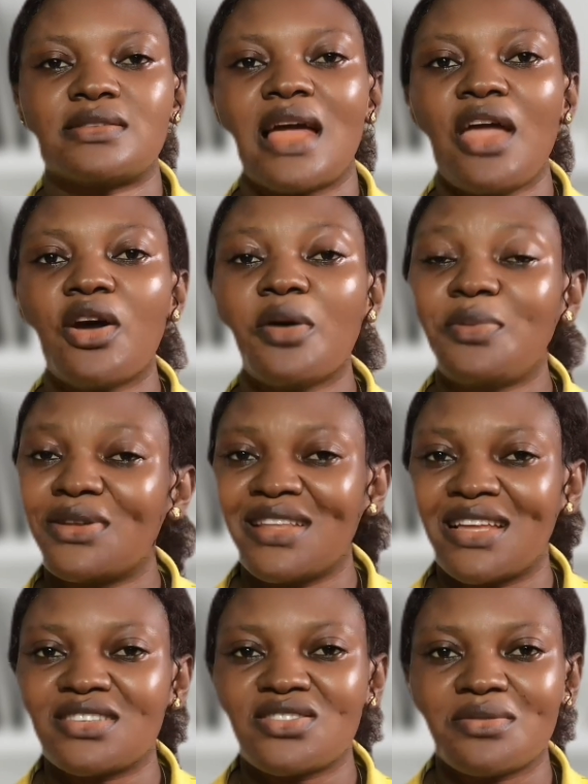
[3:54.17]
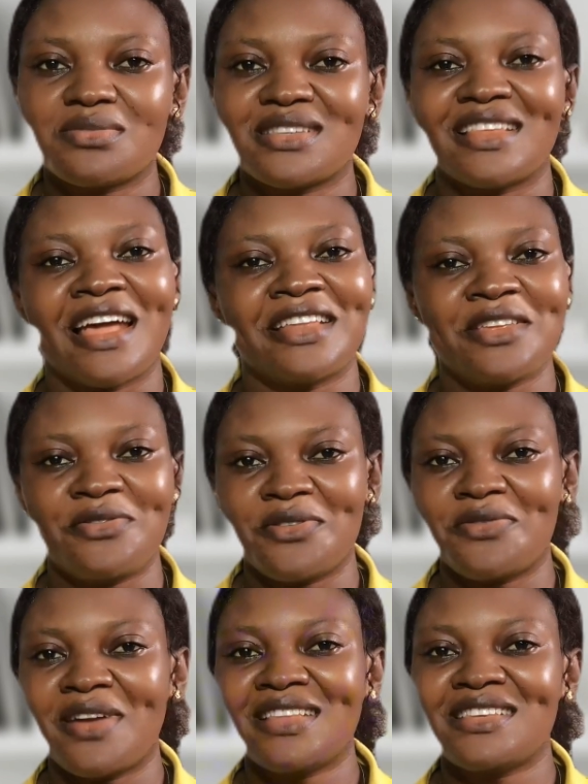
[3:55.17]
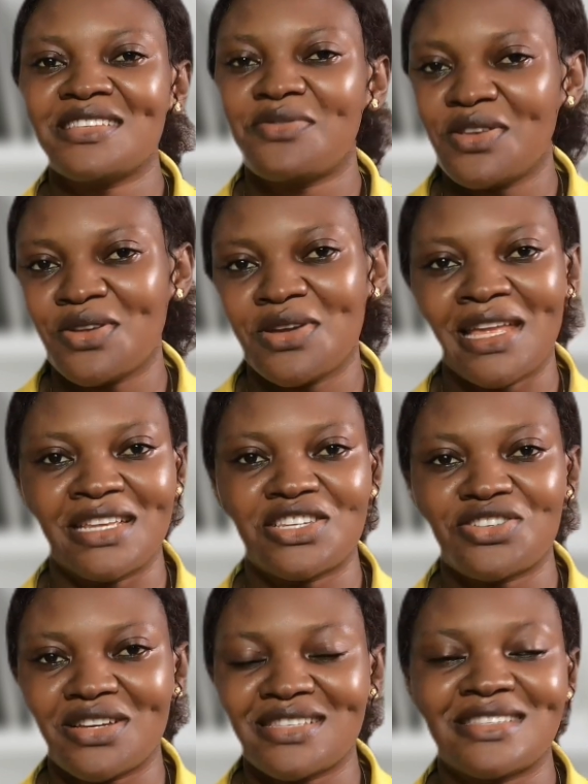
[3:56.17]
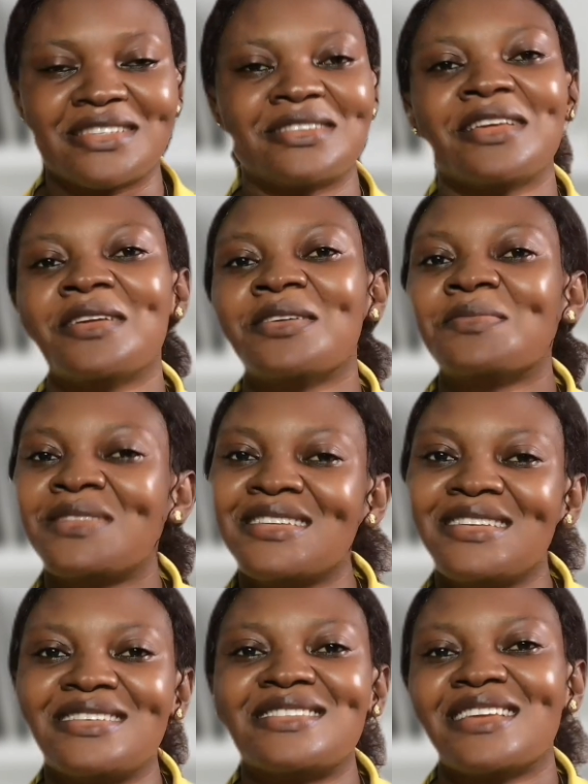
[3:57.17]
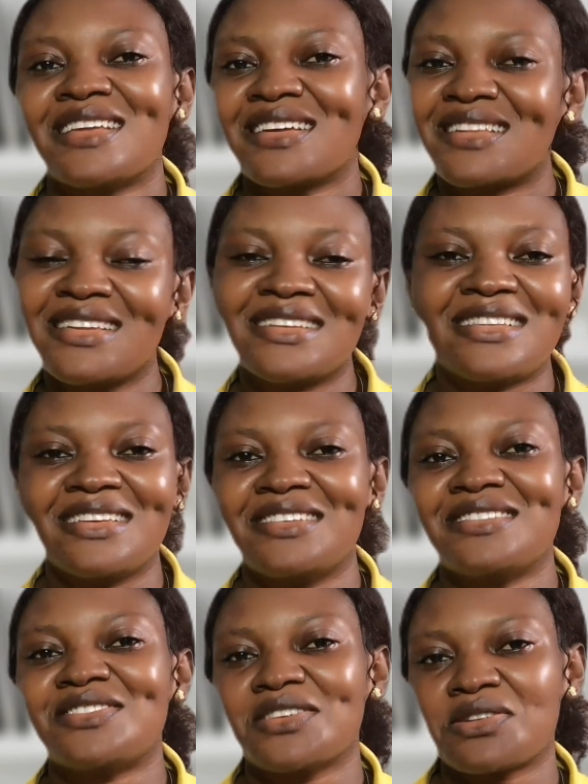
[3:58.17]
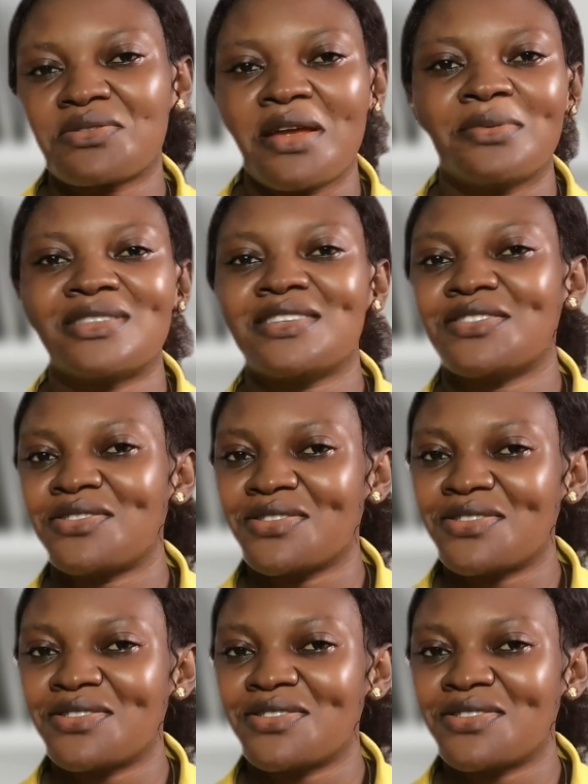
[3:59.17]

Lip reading: I hope you learned something, and if you find this video interesting, please click the subscribe button to